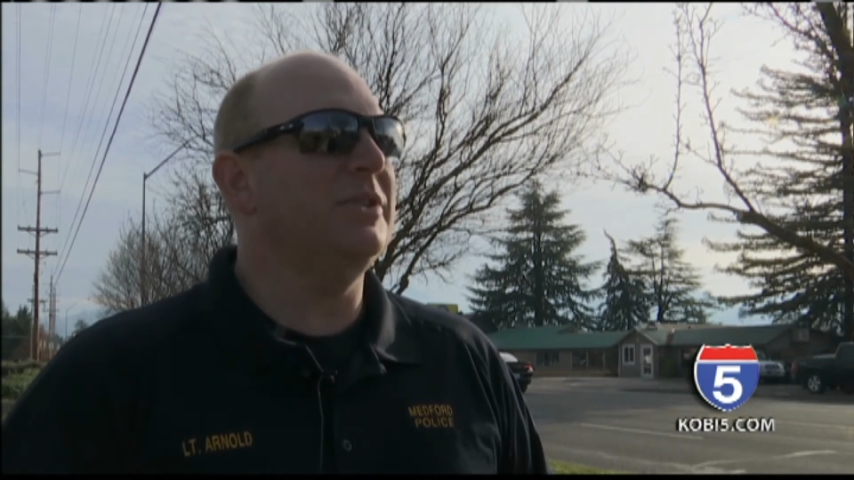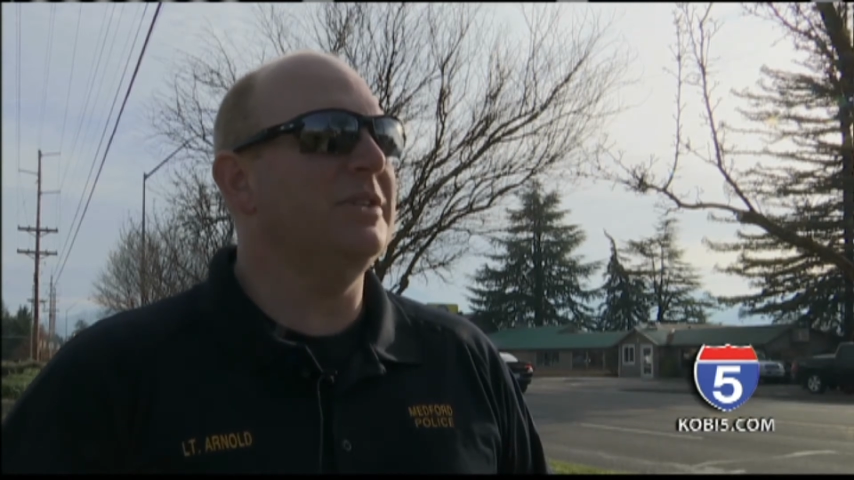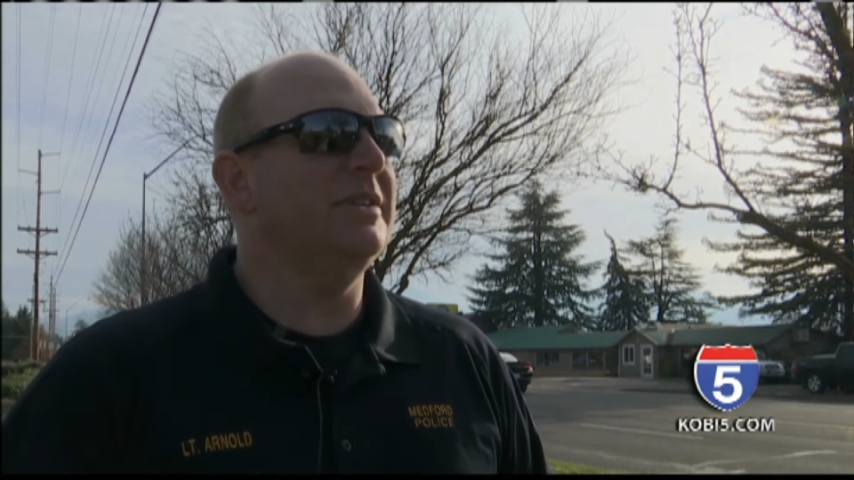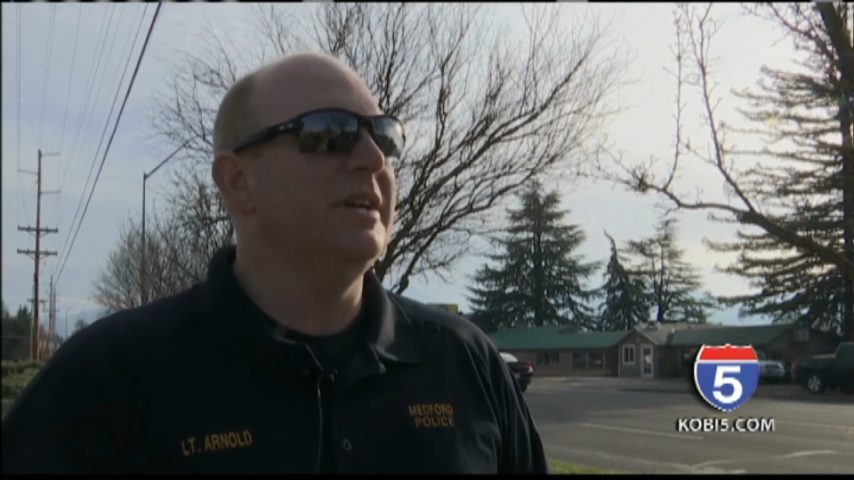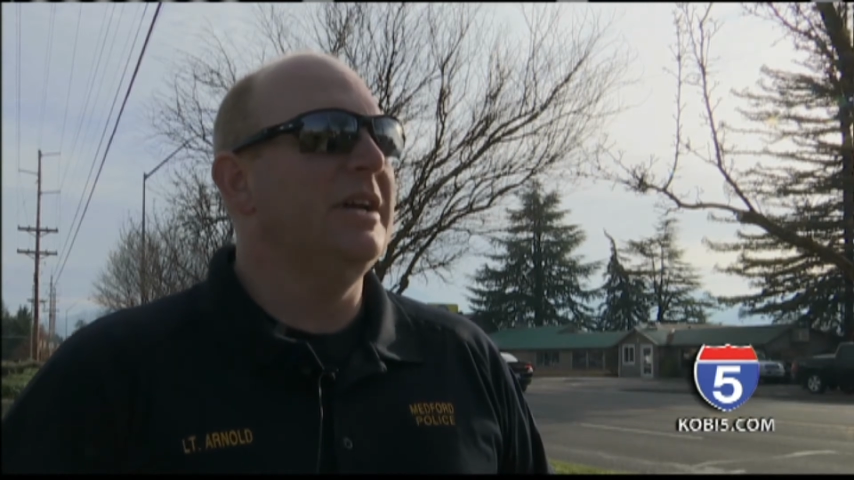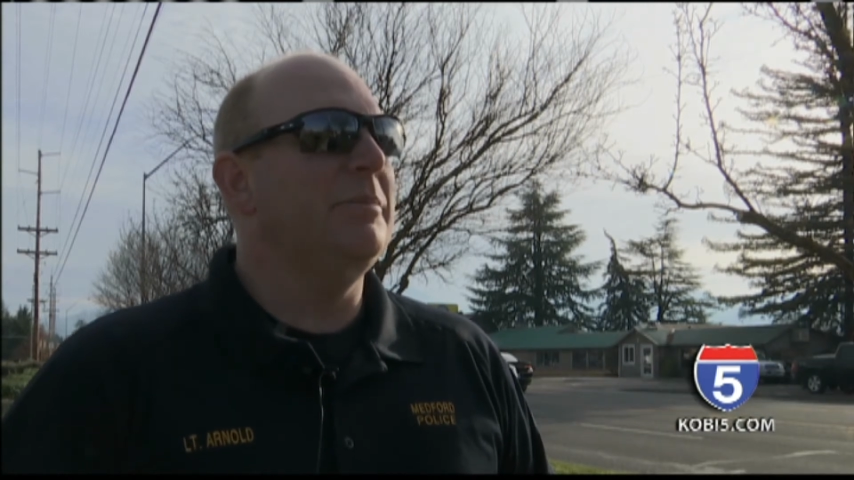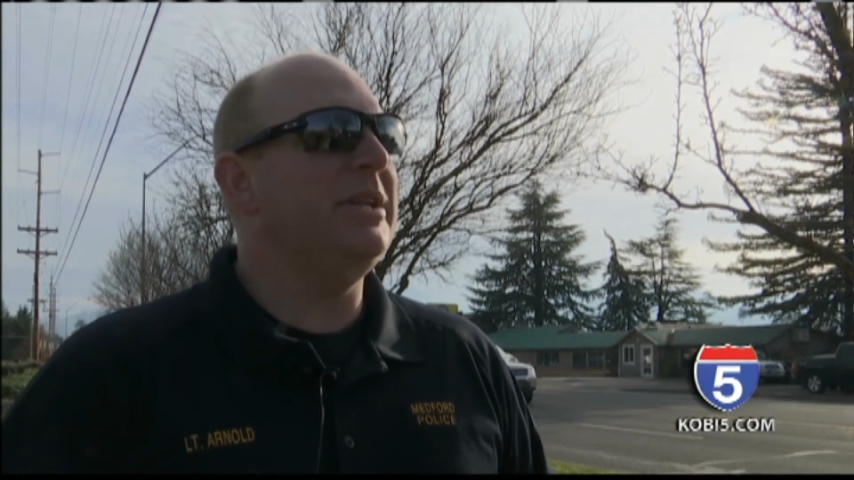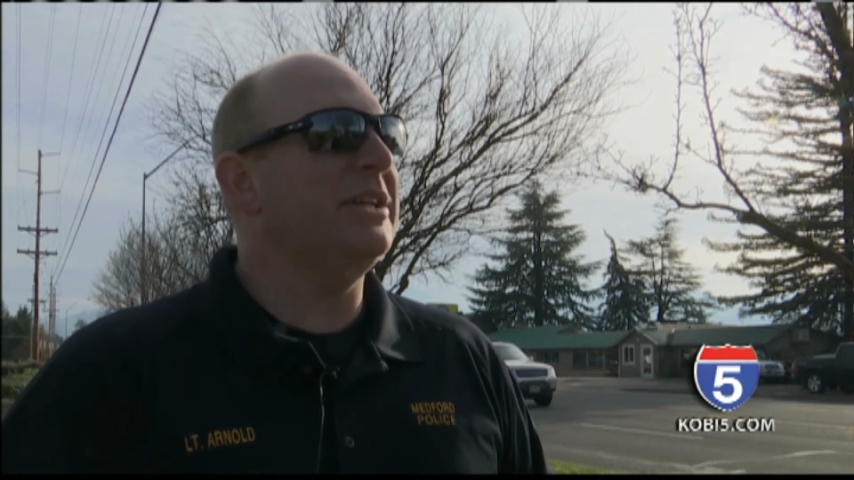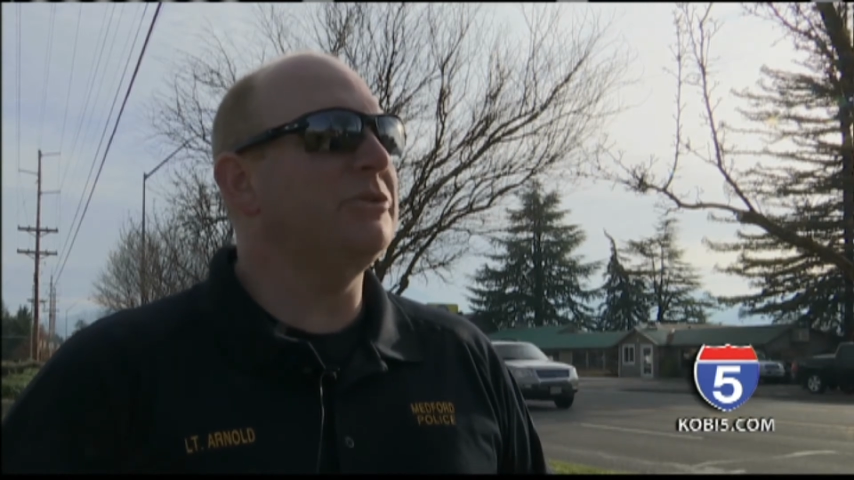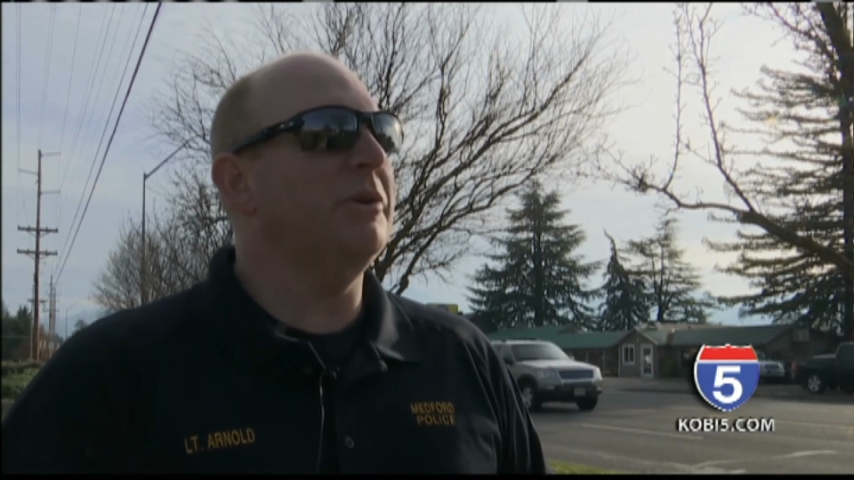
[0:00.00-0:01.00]
the
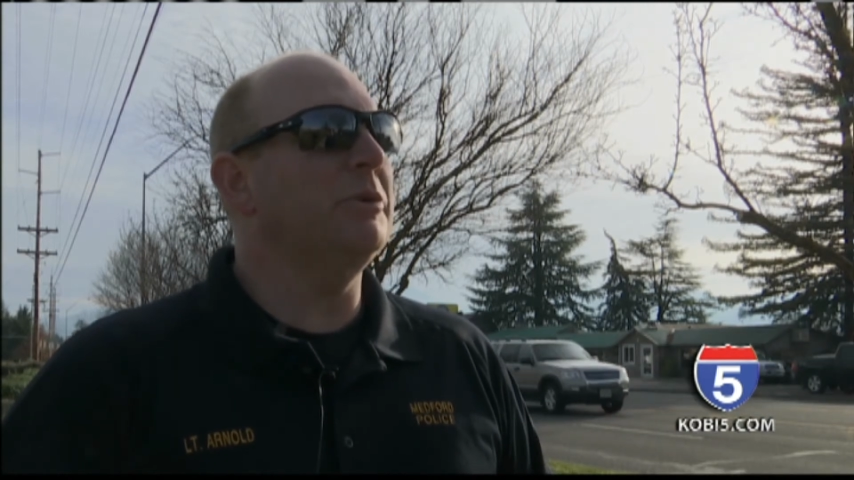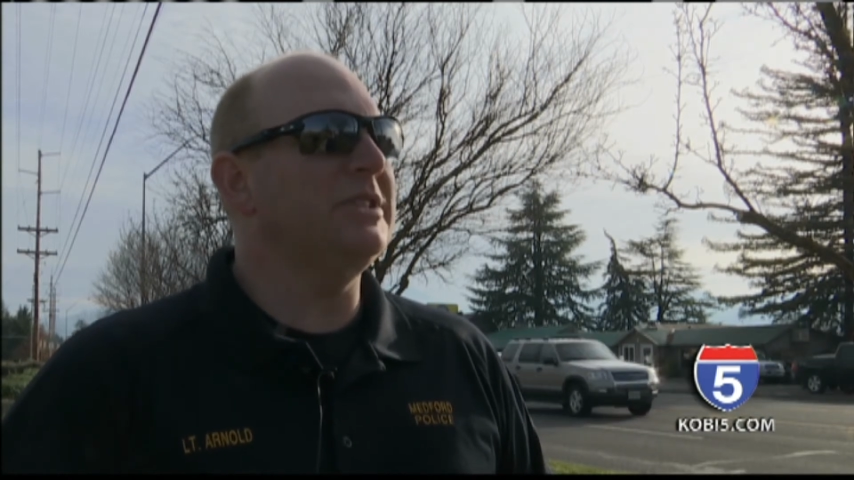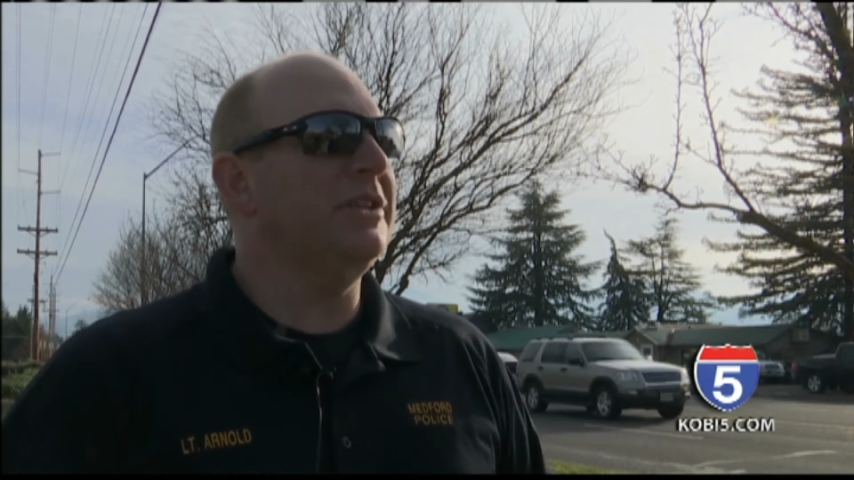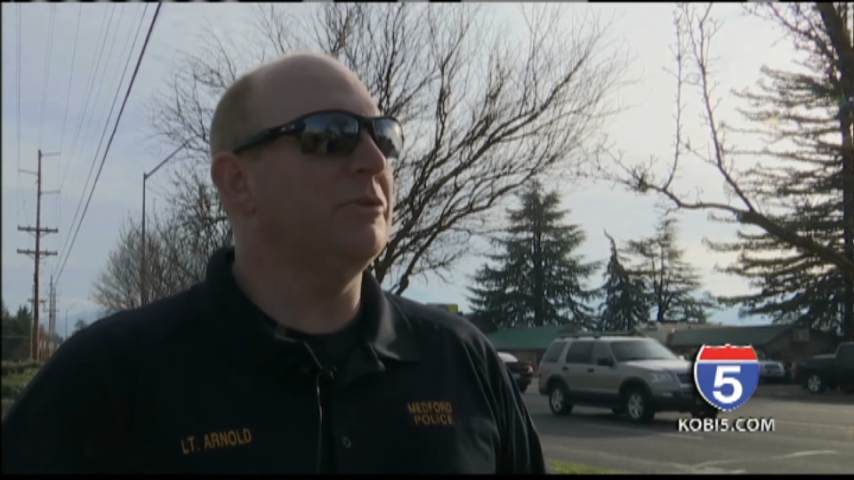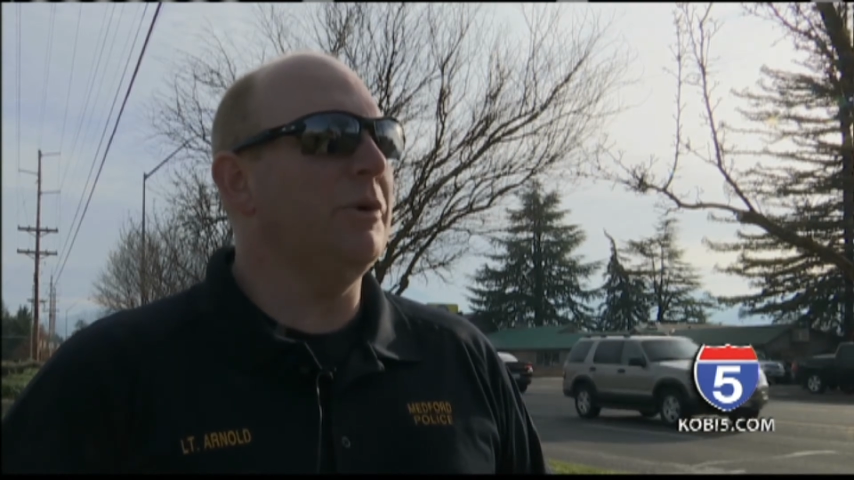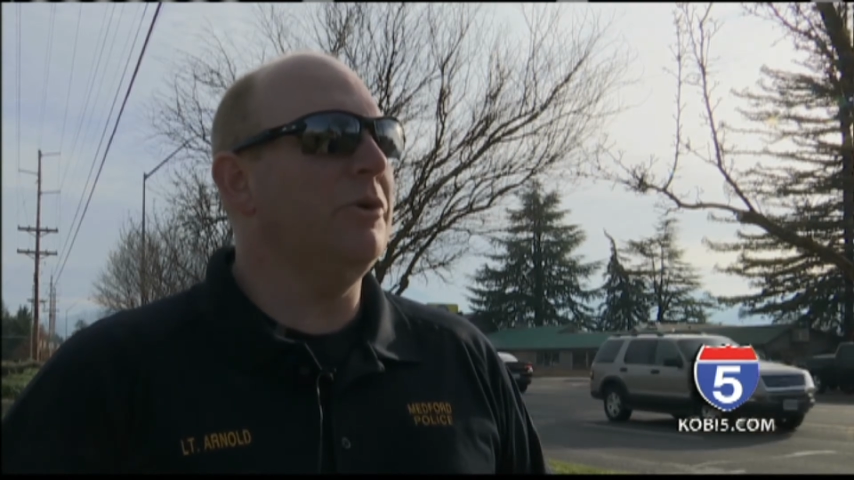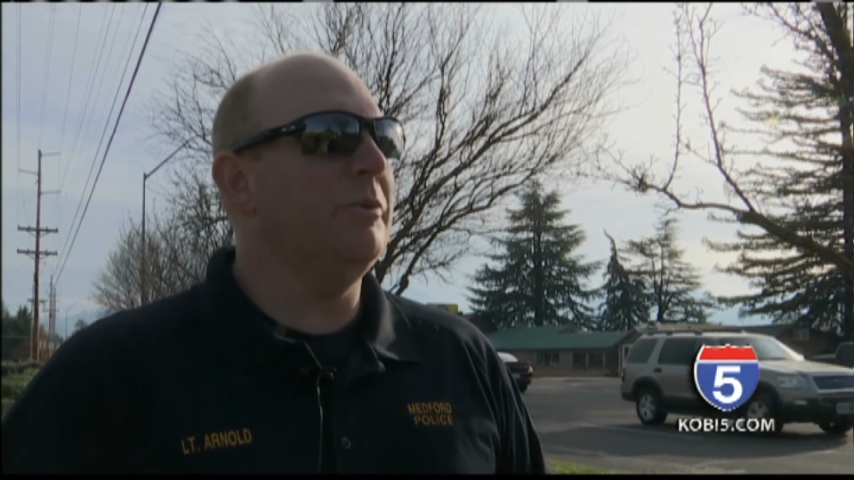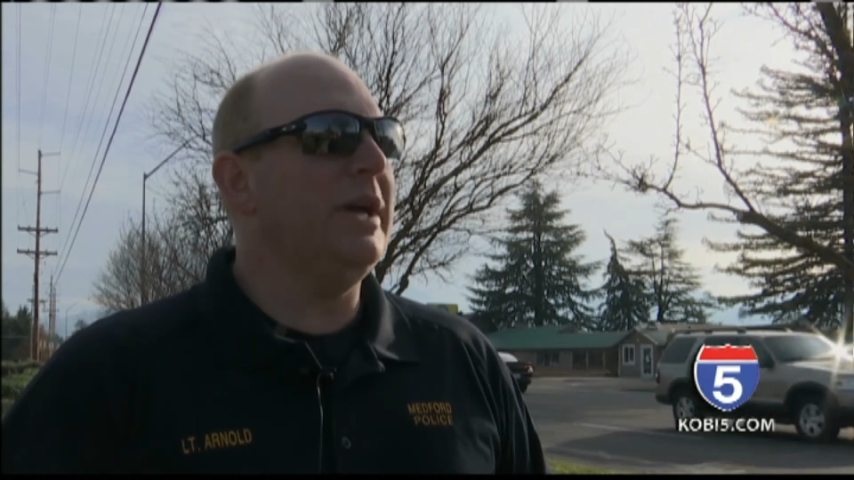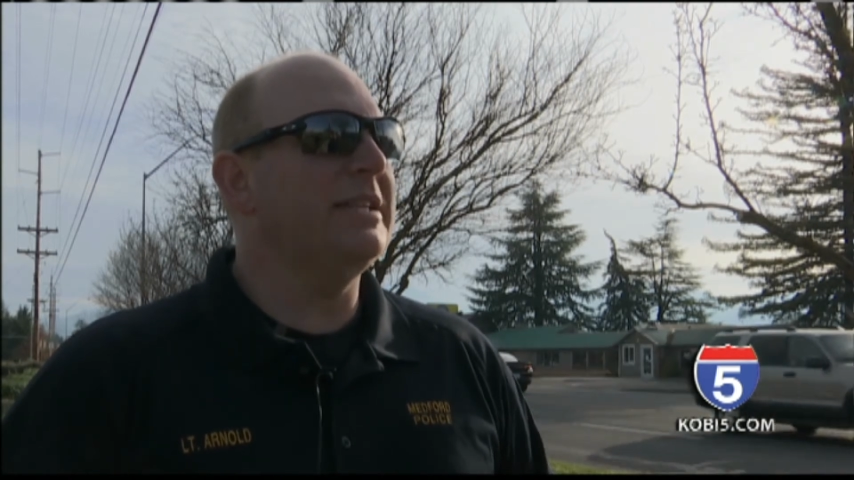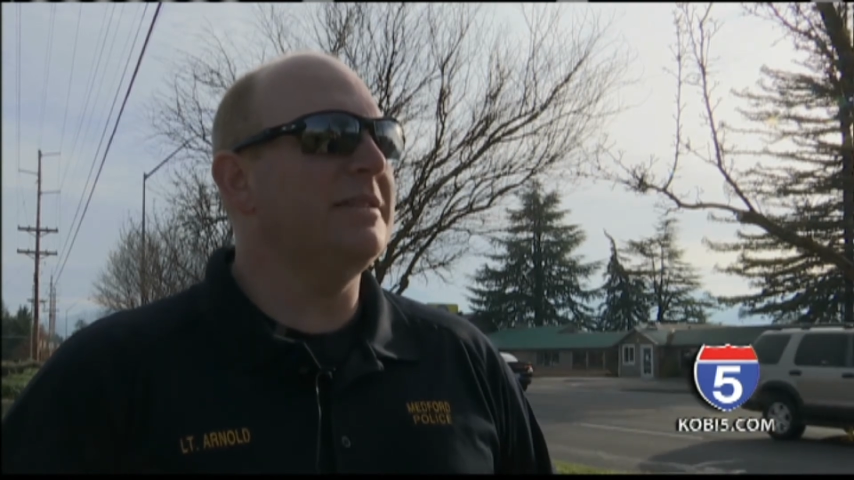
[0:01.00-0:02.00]
pedestrian was in the roadway